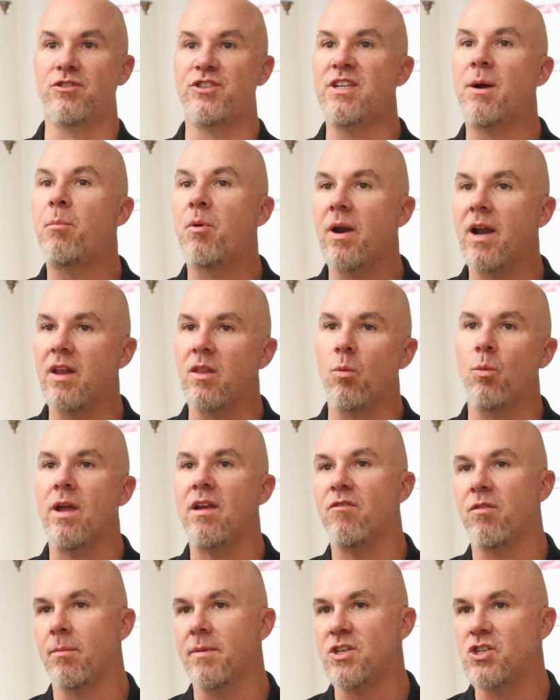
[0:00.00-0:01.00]
separating the
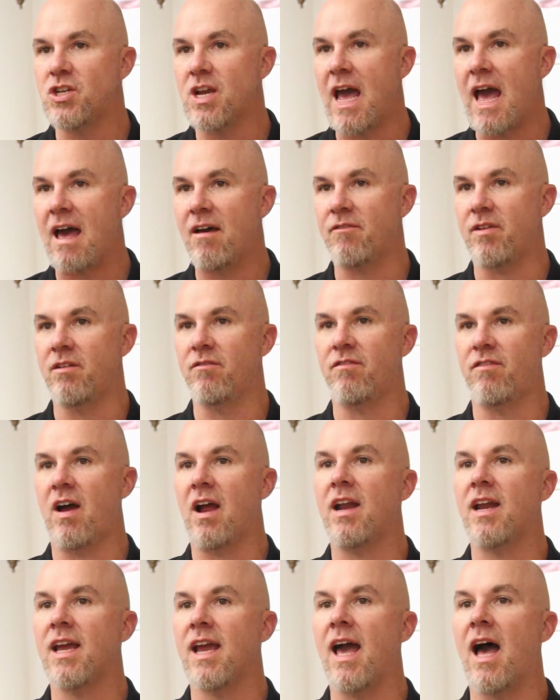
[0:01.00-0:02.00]
wheat from the chaff and
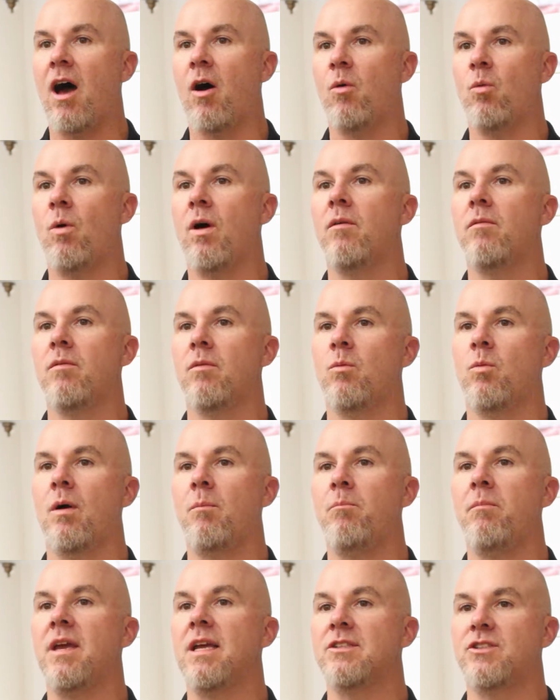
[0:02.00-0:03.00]
finding out
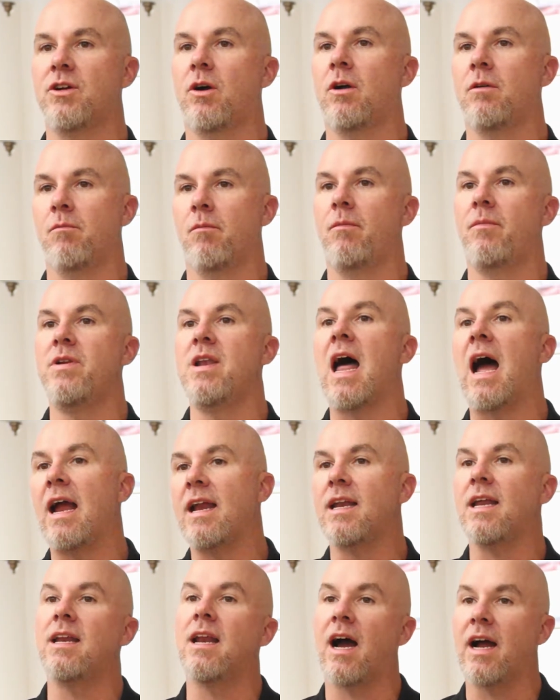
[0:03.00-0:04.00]
what meets our
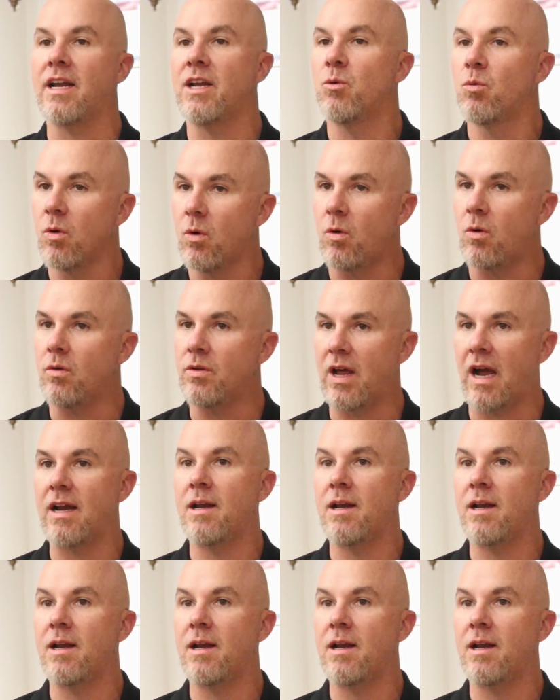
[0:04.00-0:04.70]
90-90 rule.